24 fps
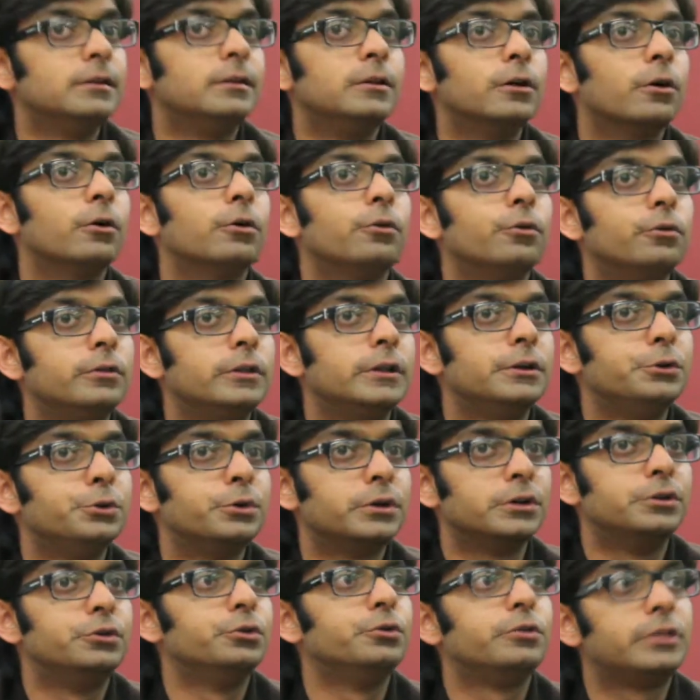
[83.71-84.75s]
know that you
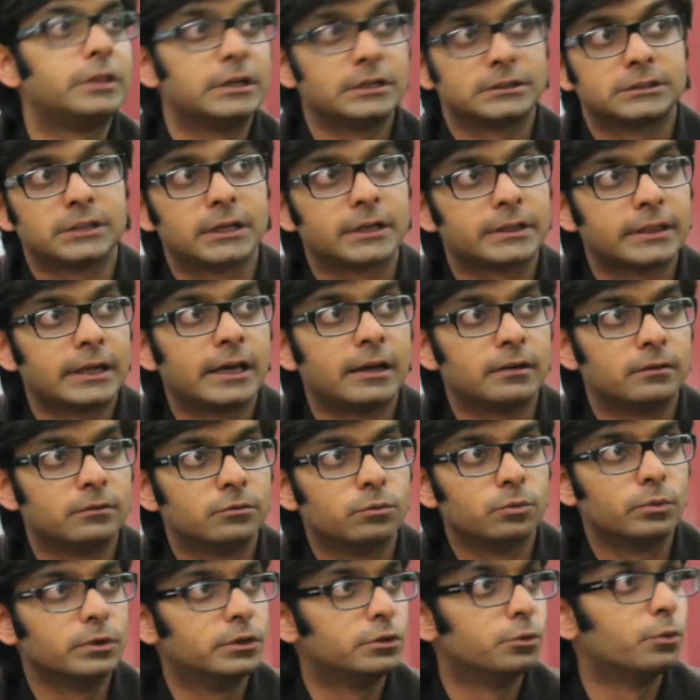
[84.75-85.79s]
could do things like that
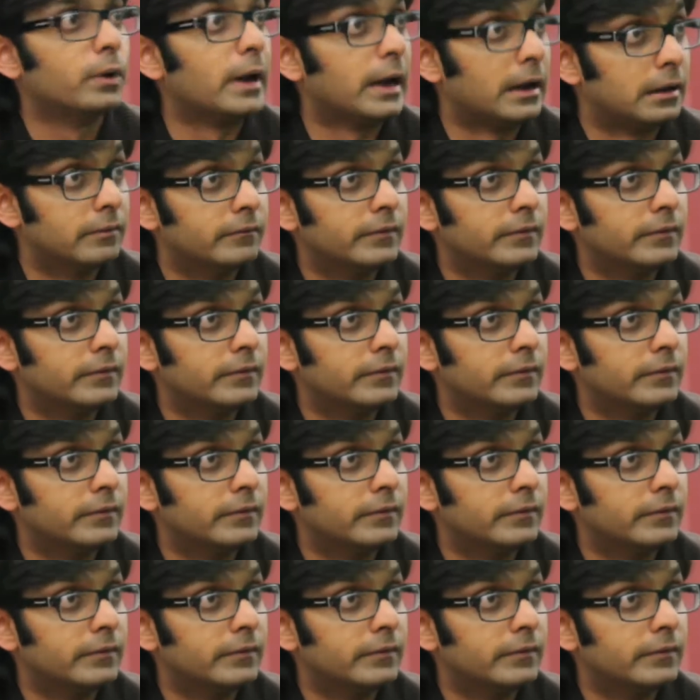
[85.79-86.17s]
with the web.